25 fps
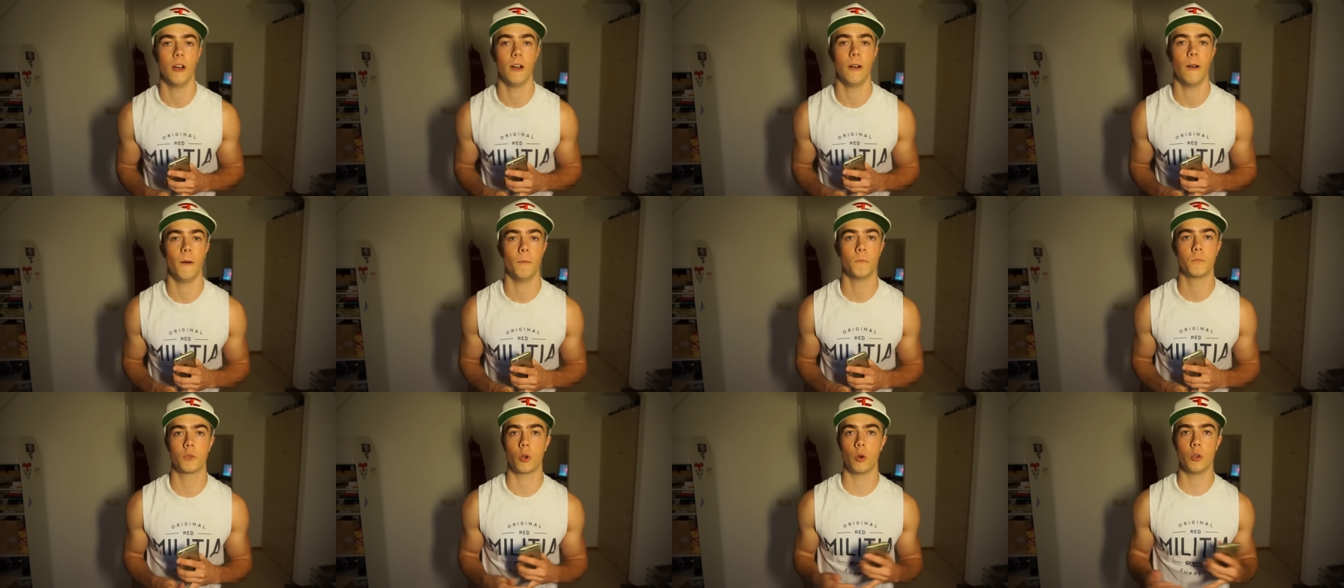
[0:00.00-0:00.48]

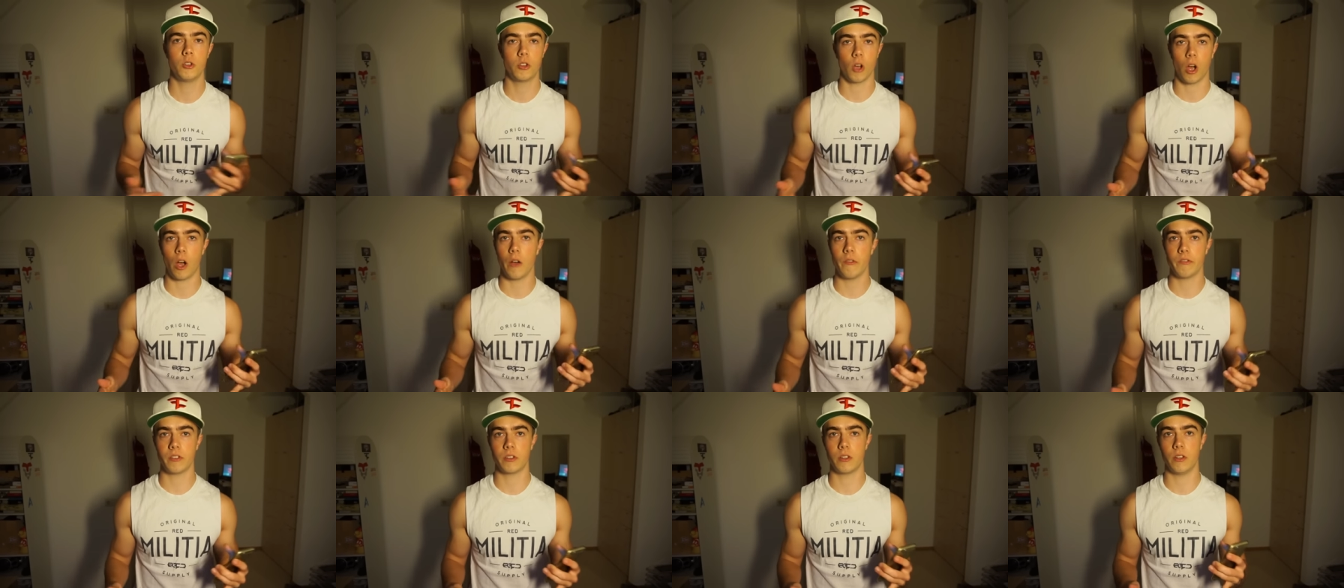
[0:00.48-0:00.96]
Um, so he's
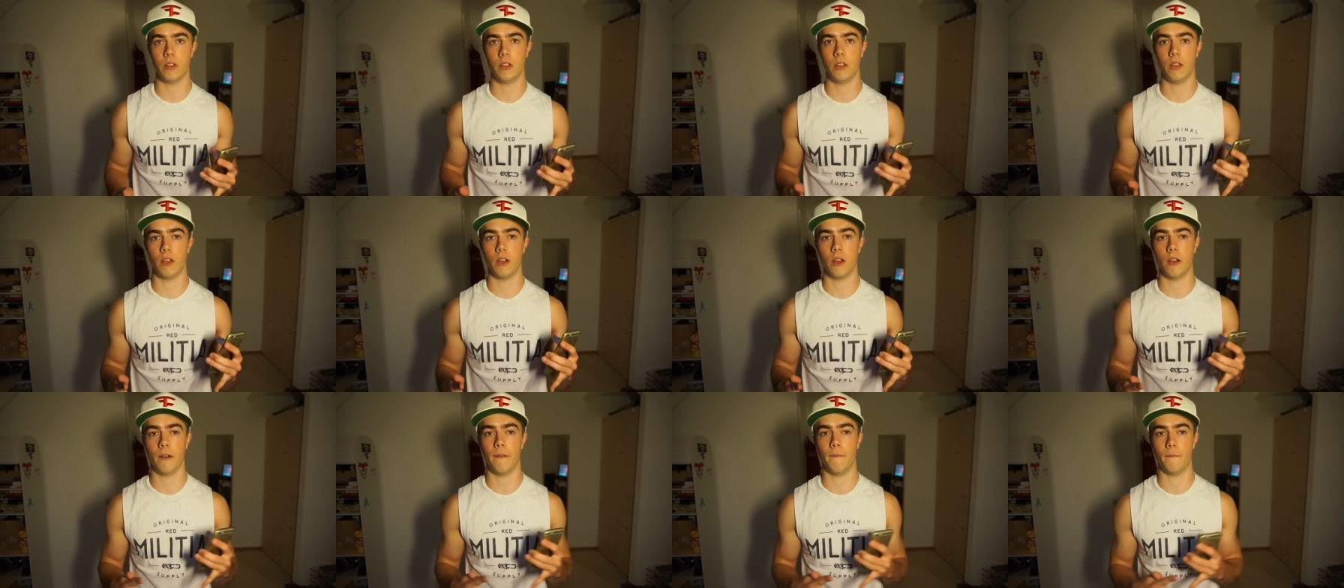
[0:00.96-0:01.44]

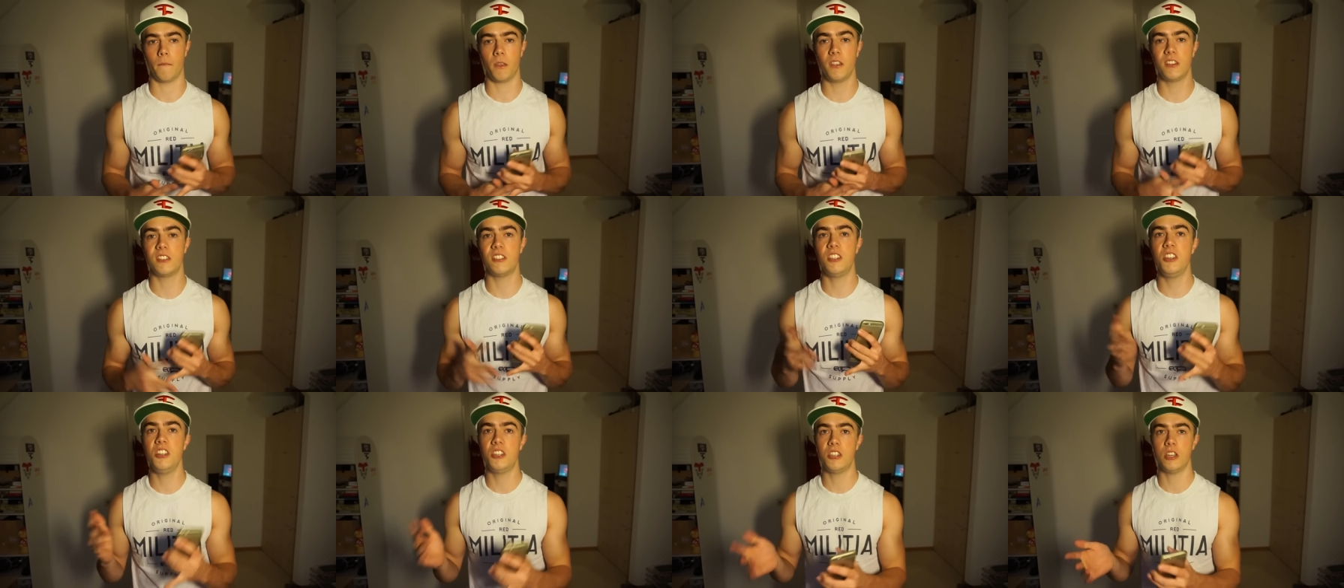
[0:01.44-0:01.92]
obviously, uh,
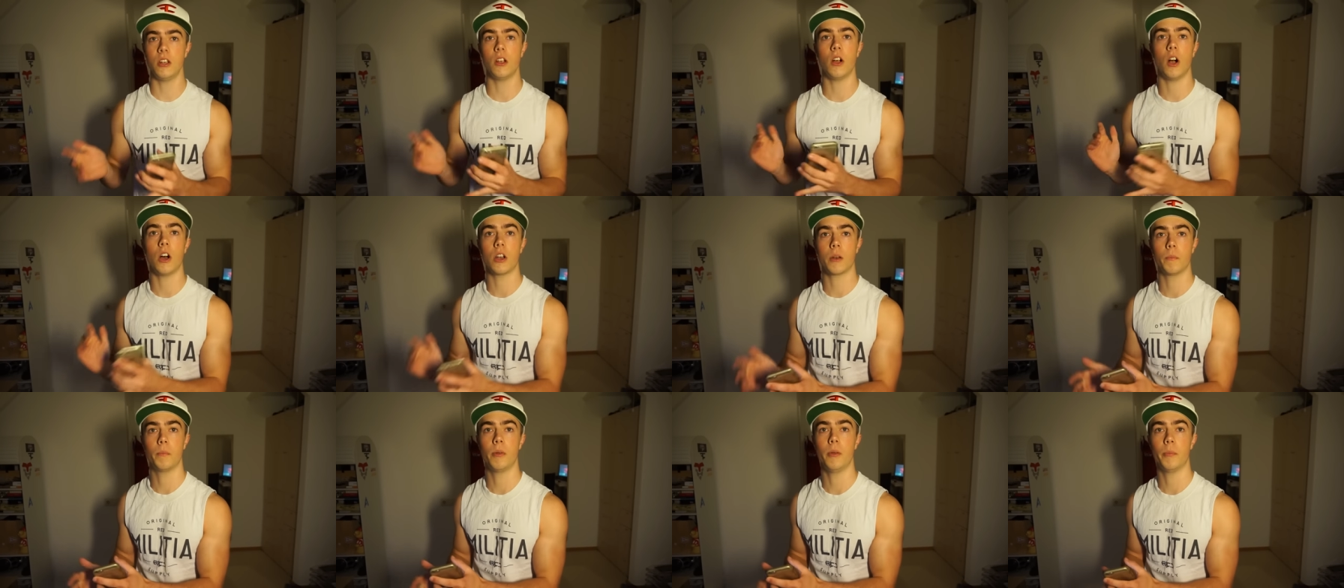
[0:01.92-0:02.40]
he's teaching
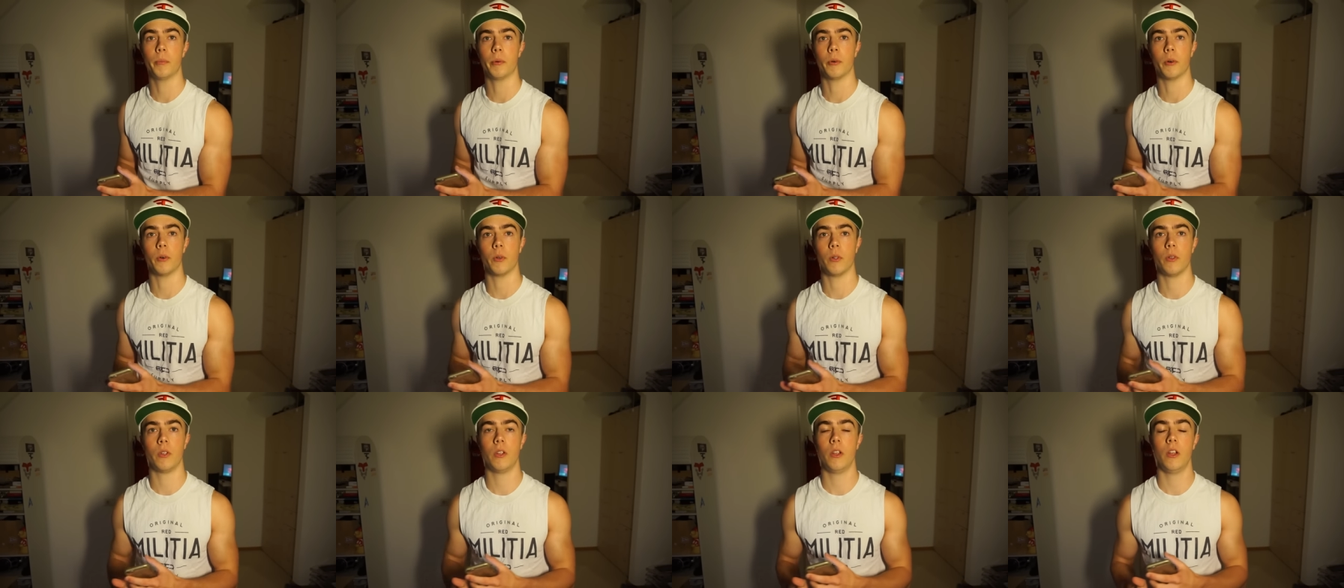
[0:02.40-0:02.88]
other
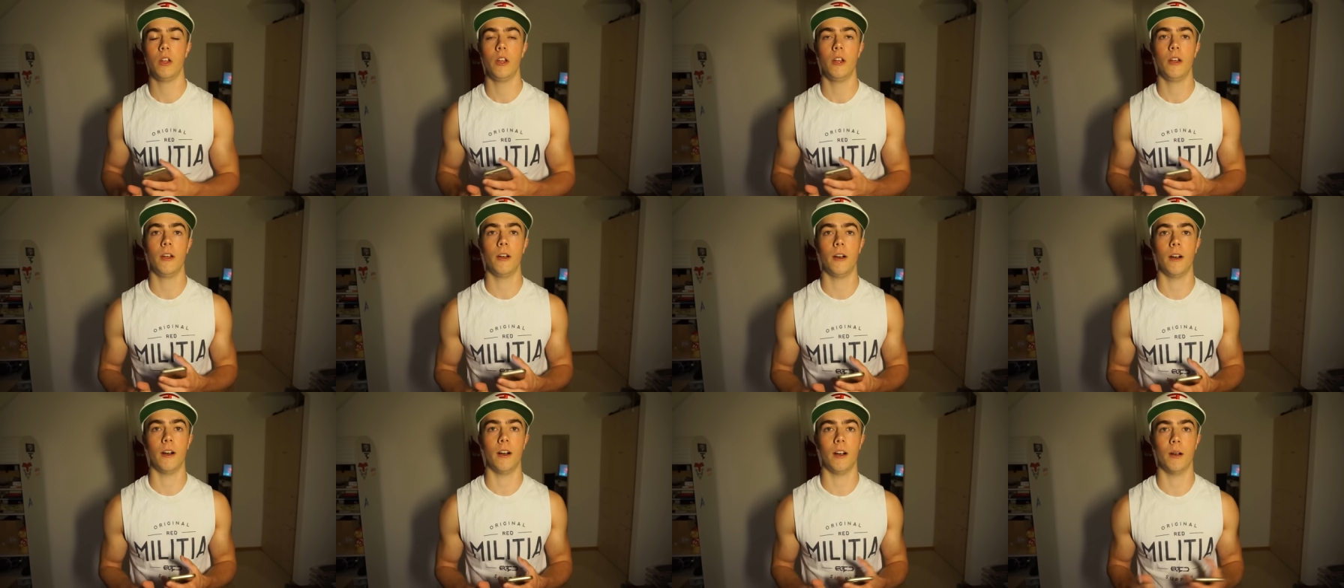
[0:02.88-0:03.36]
people
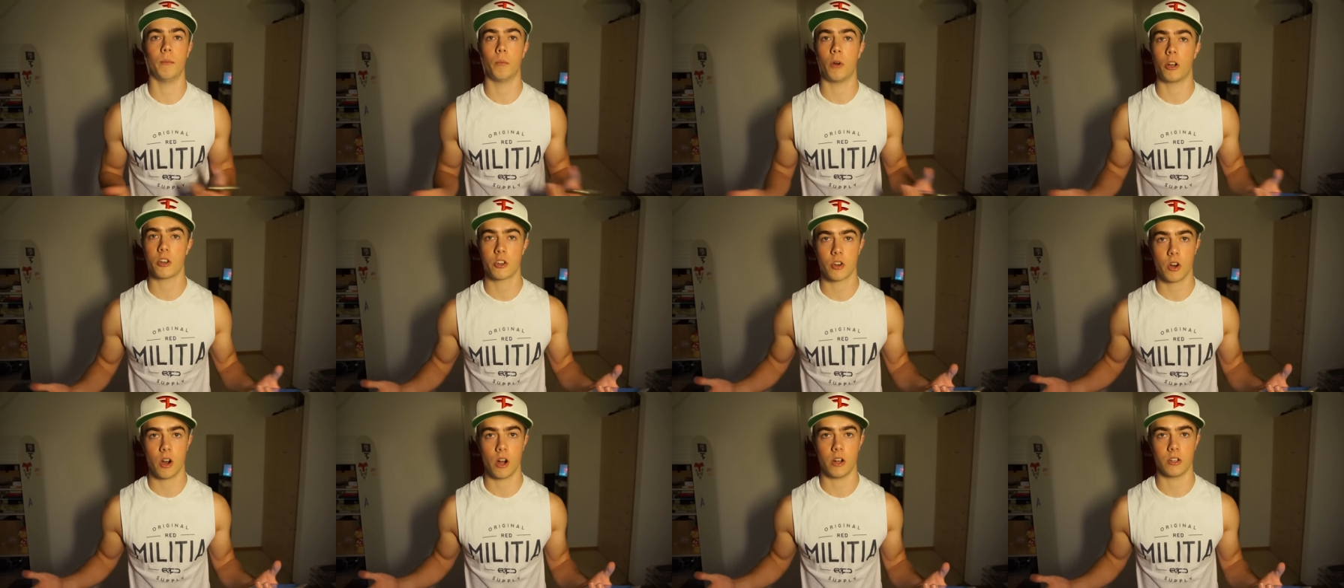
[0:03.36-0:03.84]
uh,
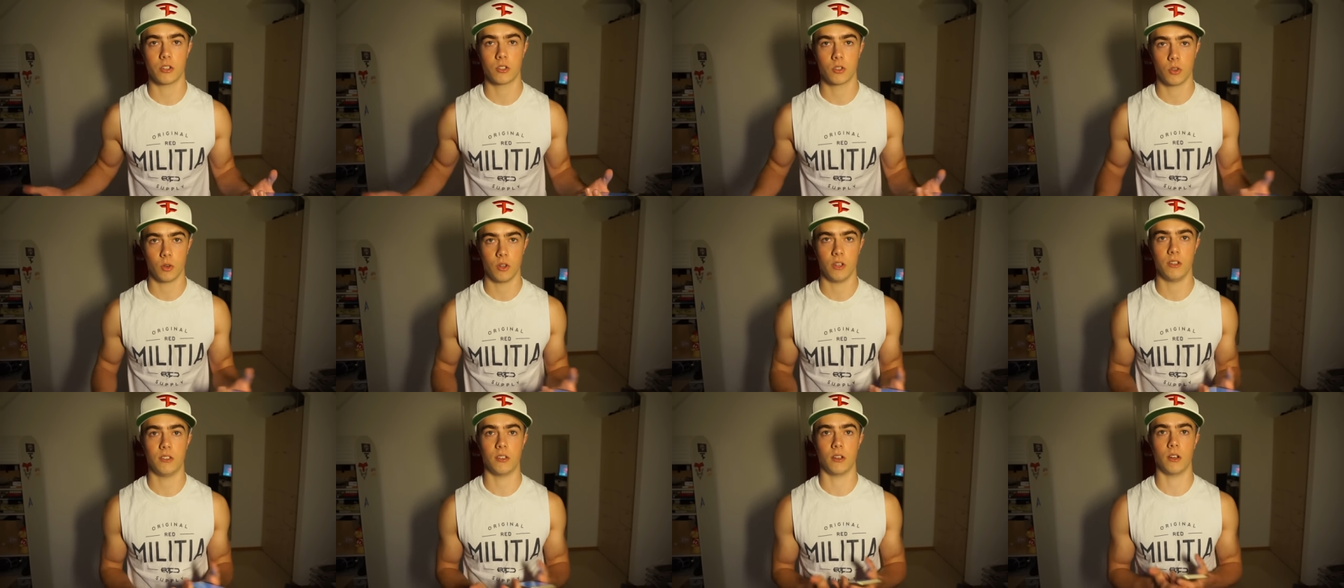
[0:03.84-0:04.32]
martial arts.
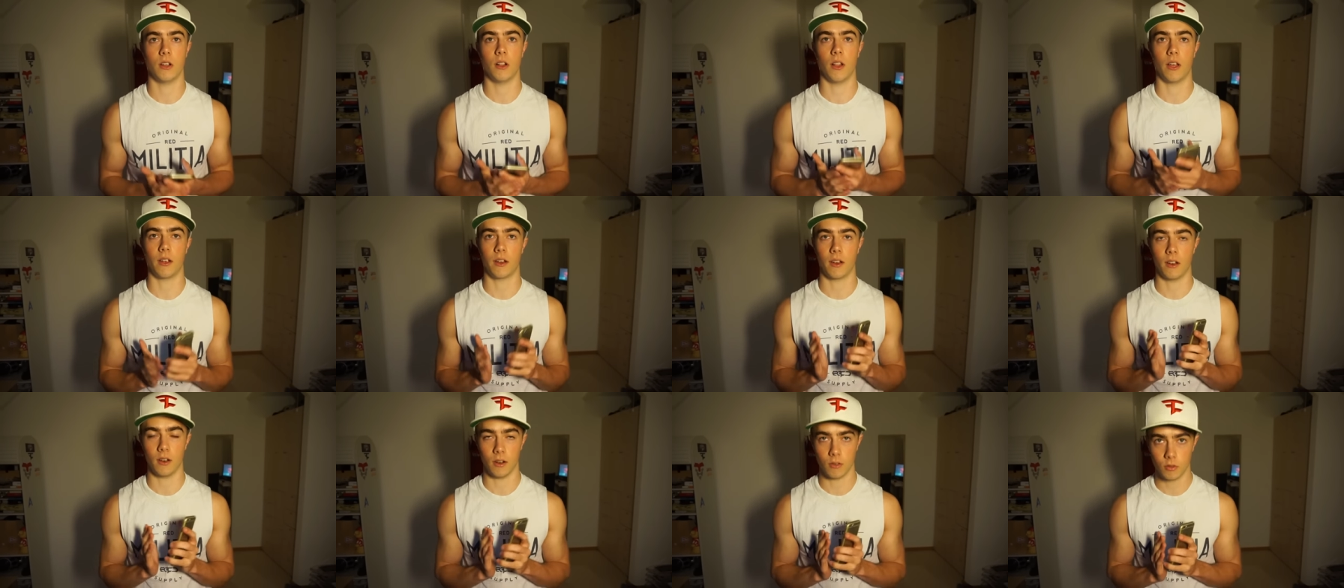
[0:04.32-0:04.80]
So he's a,
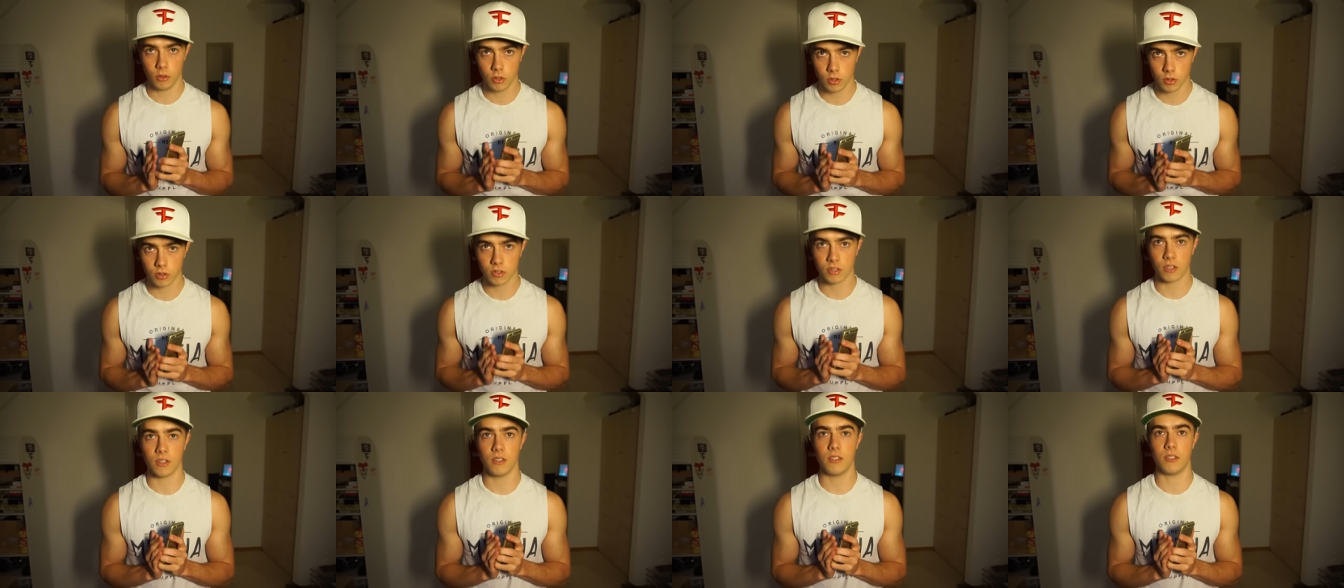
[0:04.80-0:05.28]
like a
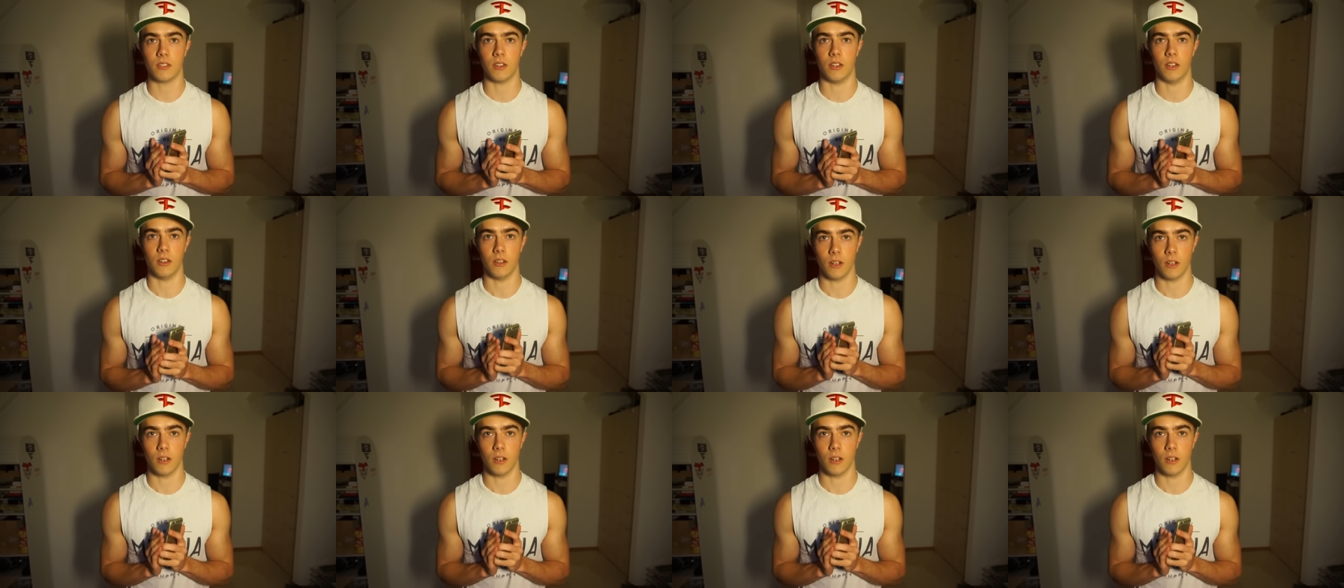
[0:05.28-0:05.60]
real Sensei.